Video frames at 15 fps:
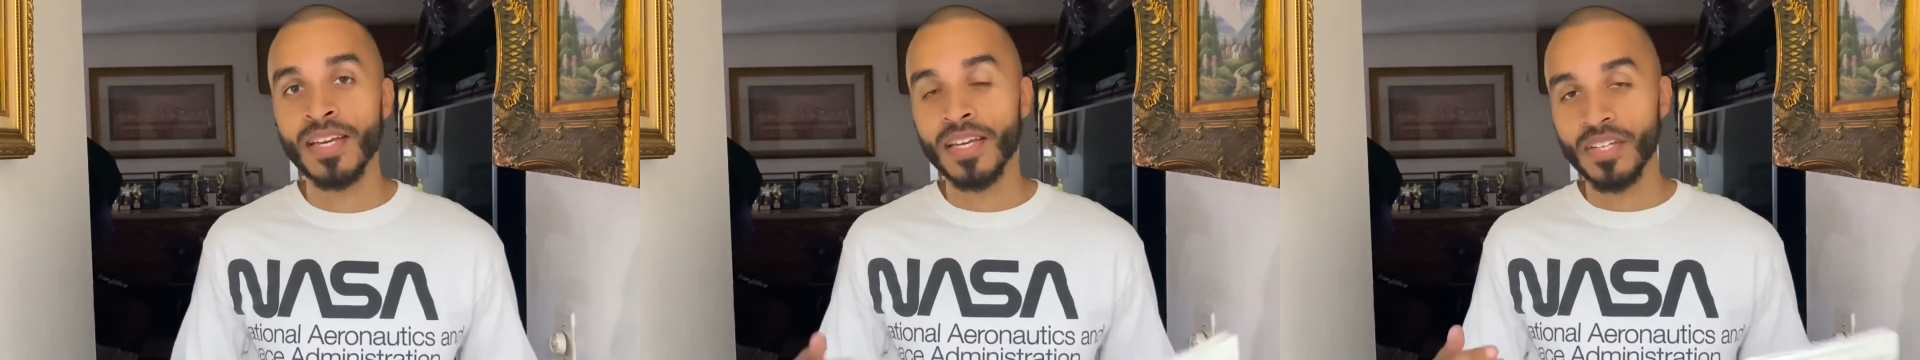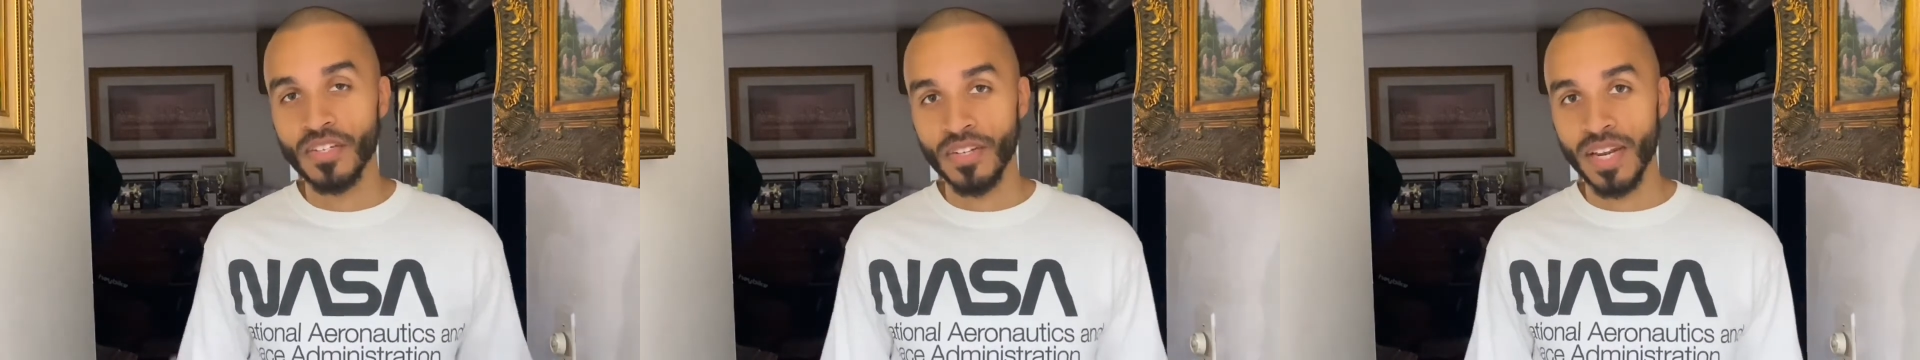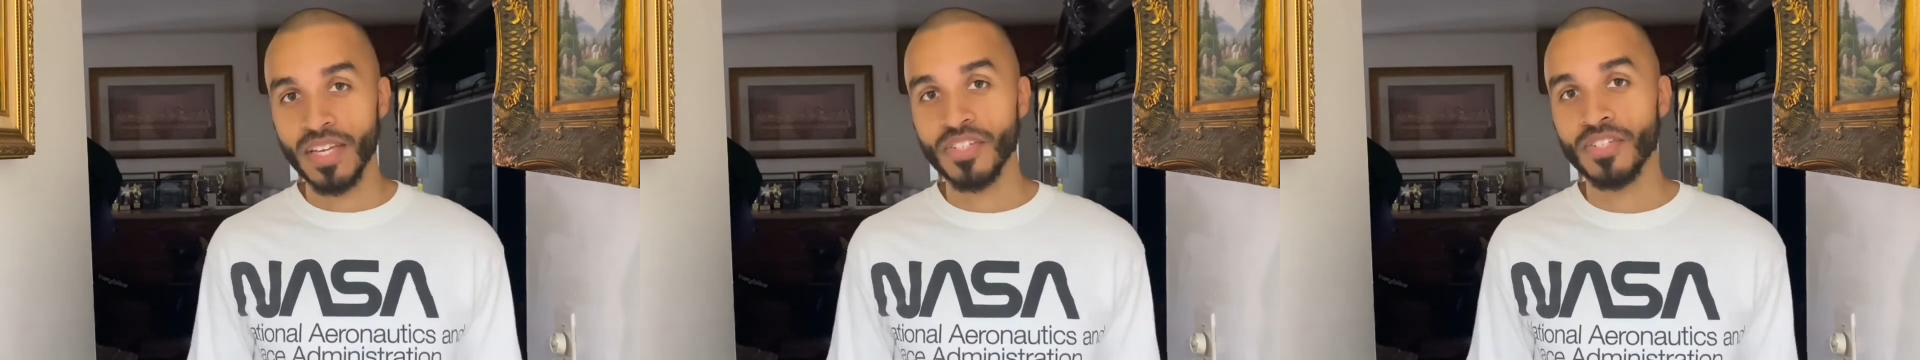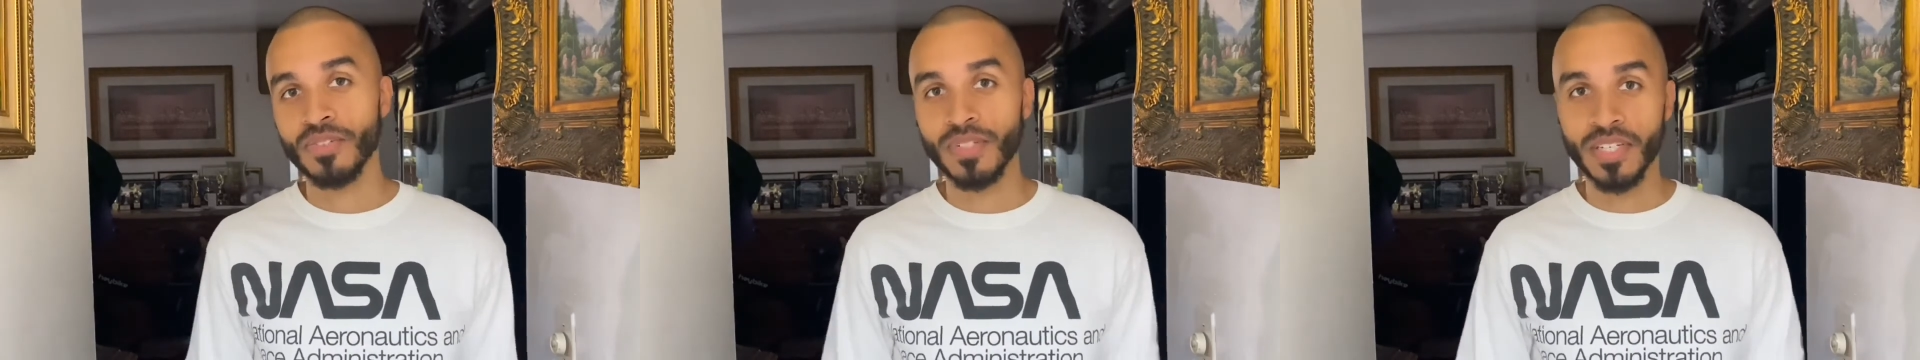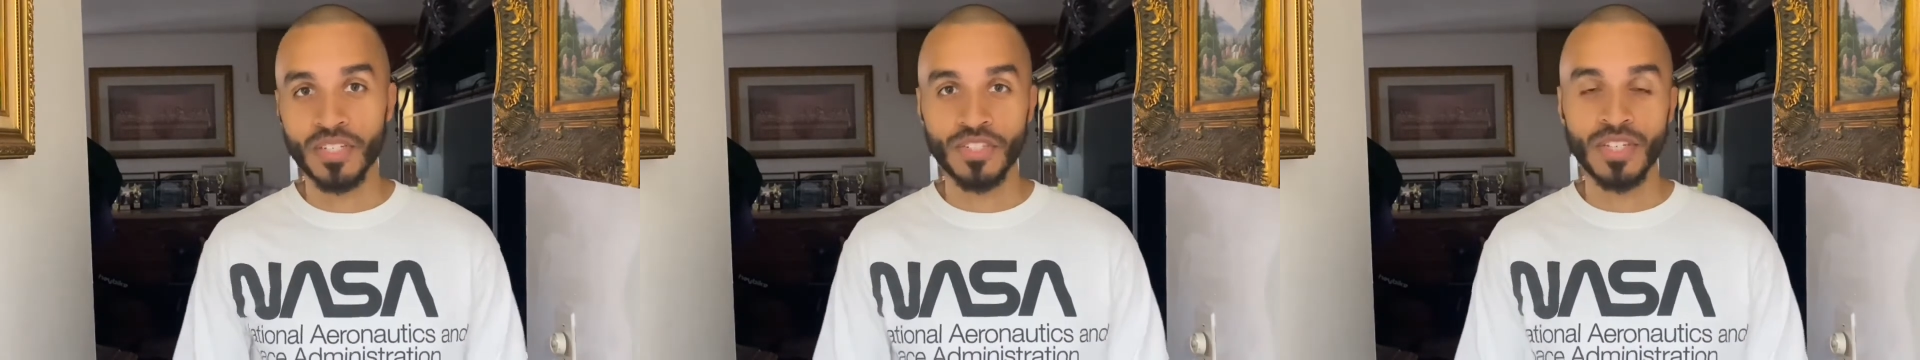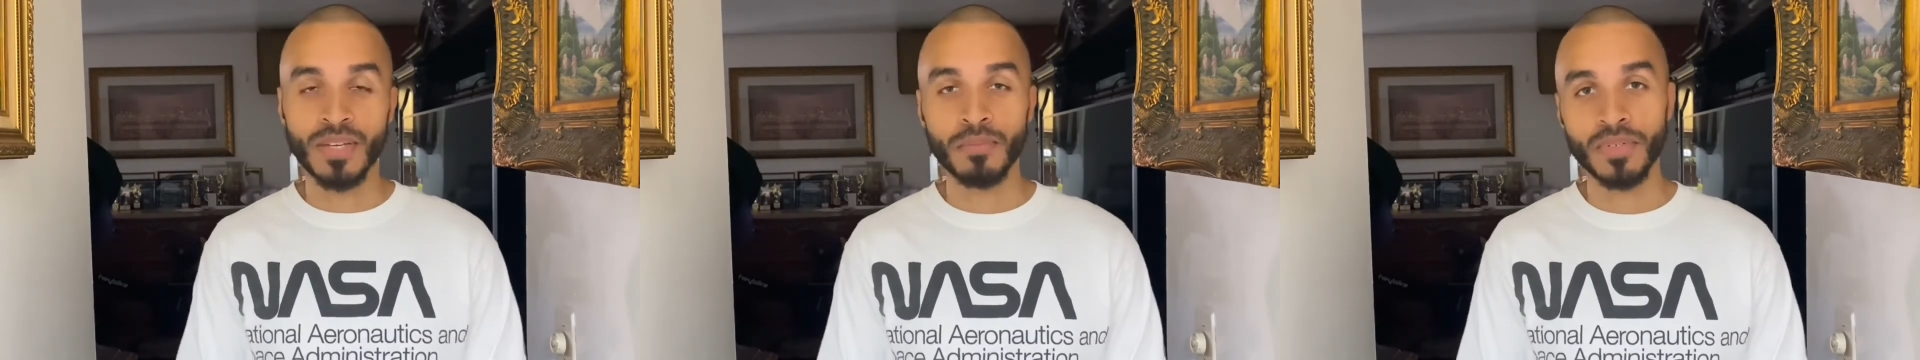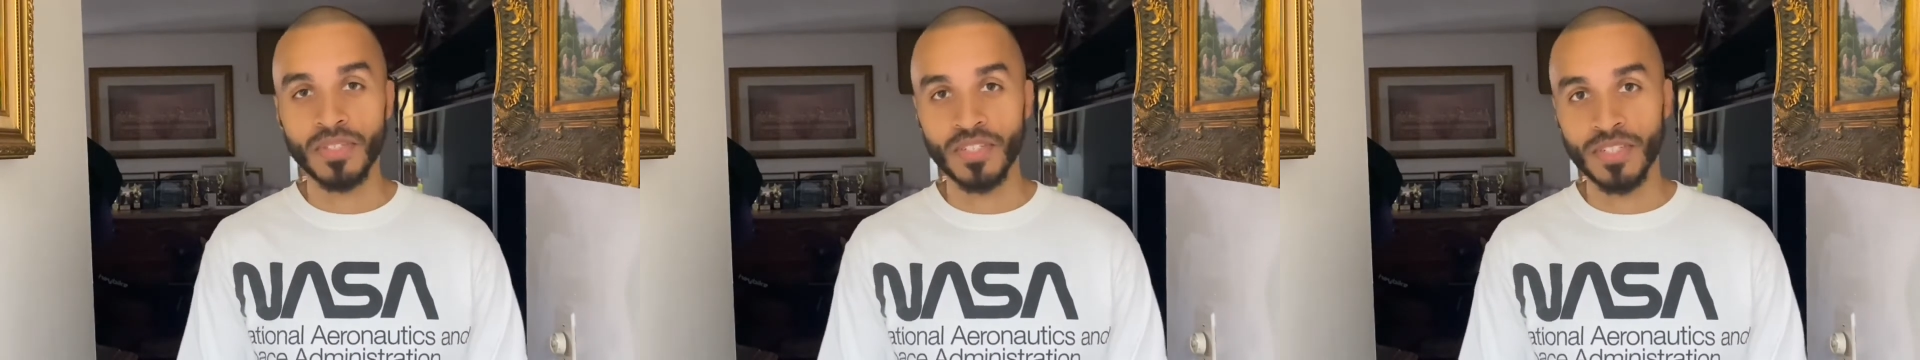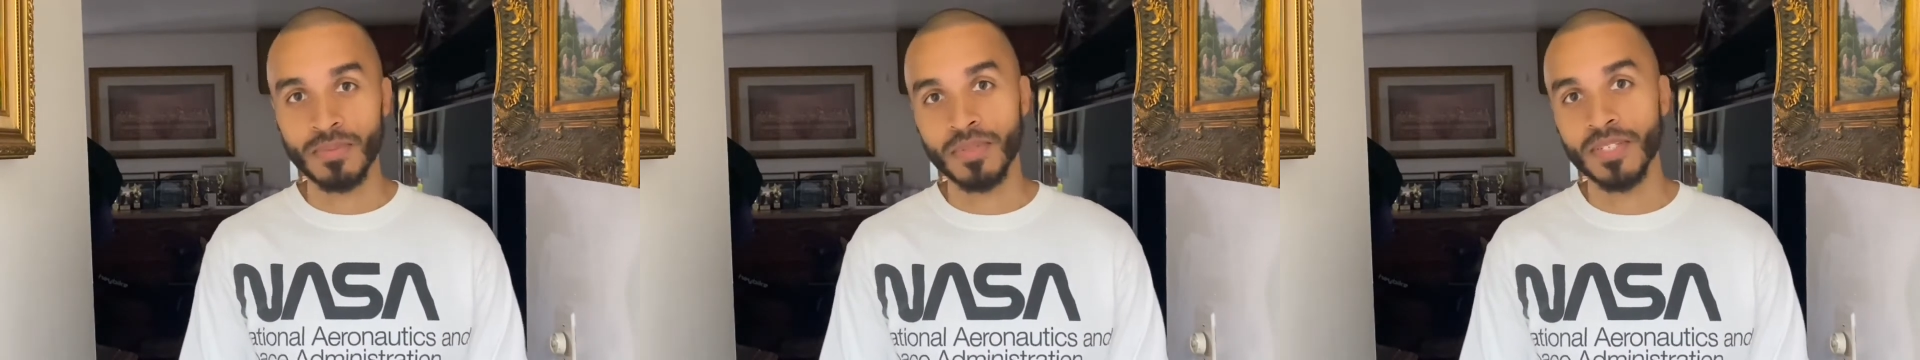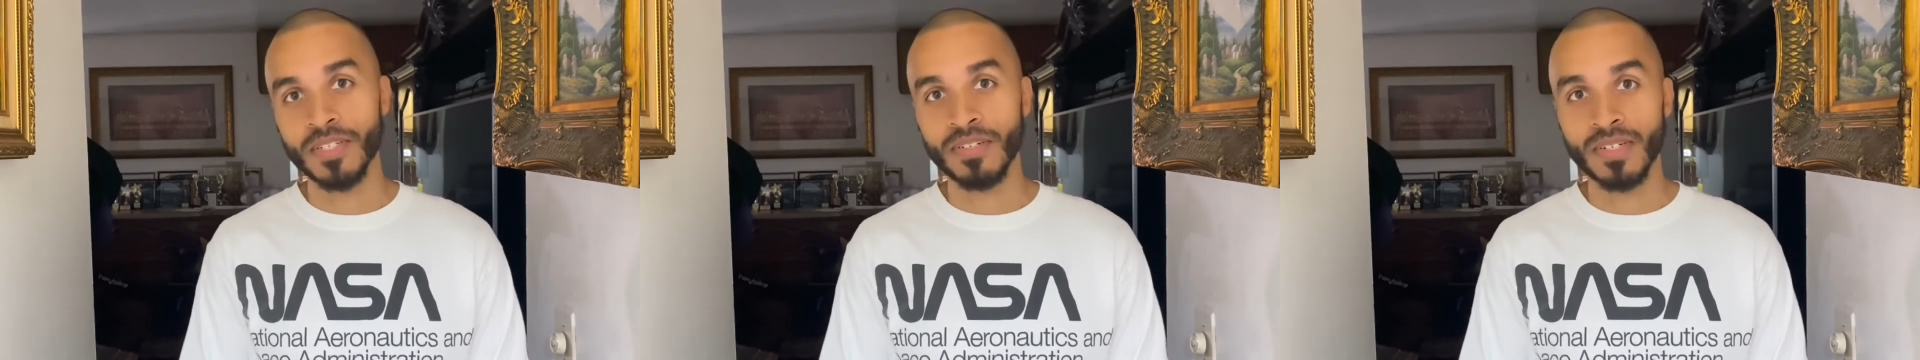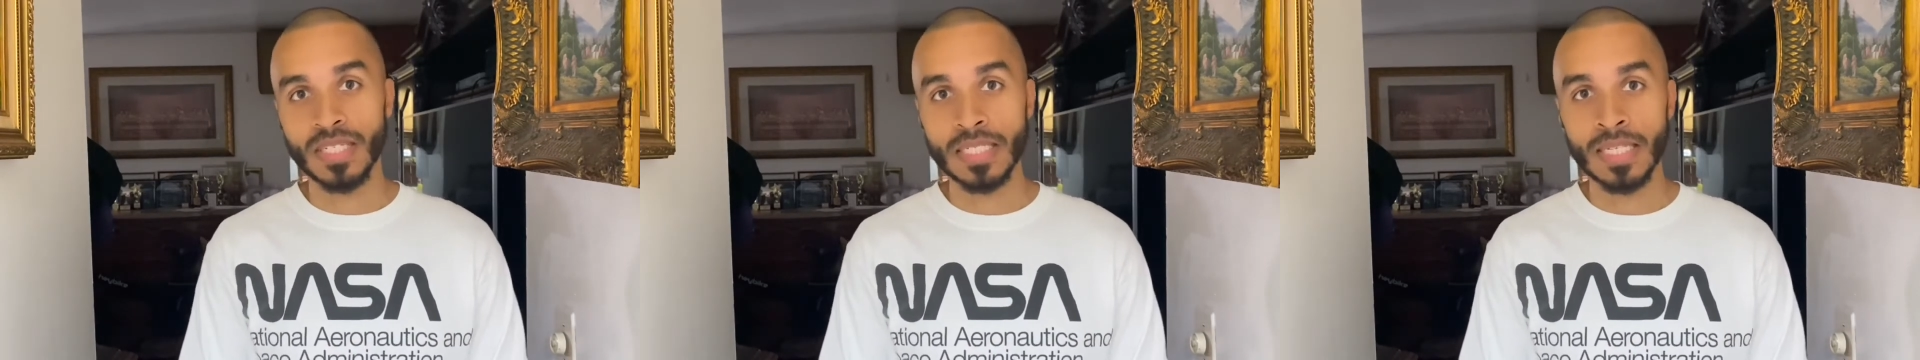in National League Championship
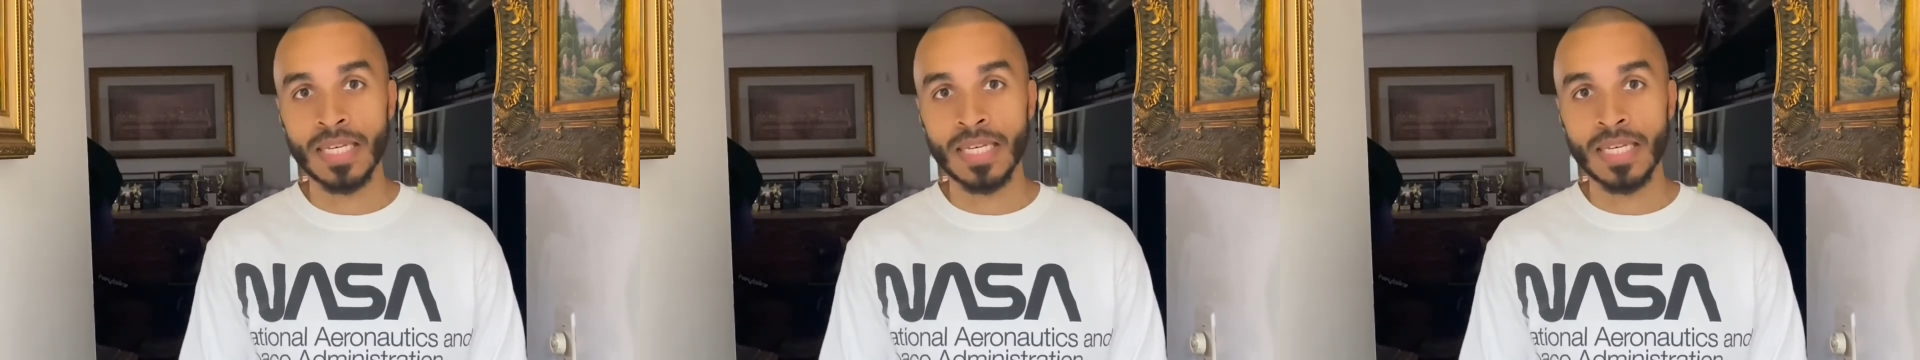Series.